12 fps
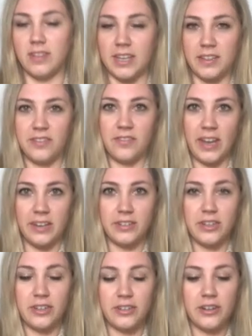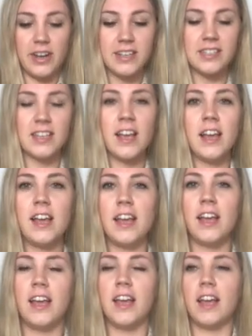like a fancier dress.
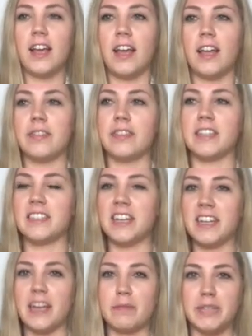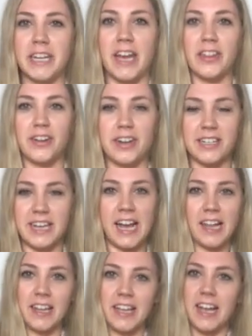This didn't come together
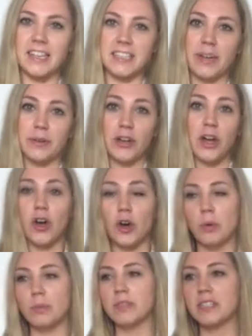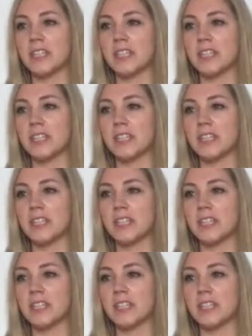exactly as I would hoped,